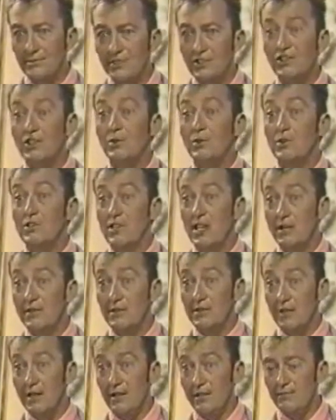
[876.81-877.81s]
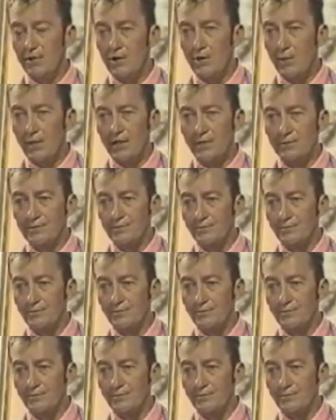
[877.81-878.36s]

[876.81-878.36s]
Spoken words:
She was never there for me."